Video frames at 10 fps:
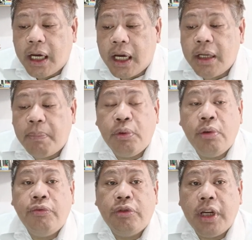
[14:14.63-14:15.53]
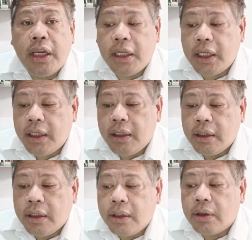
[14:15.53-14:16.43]
an approved training
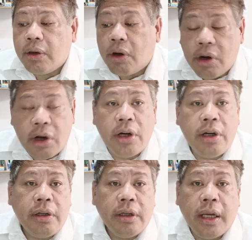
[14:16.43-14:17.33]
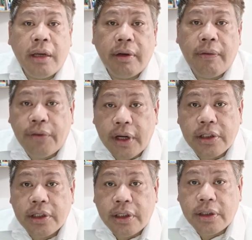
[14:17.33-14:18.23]
or a
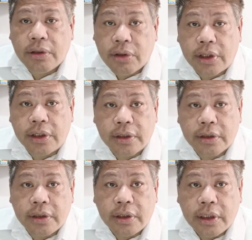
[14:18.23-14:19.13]
refresher course.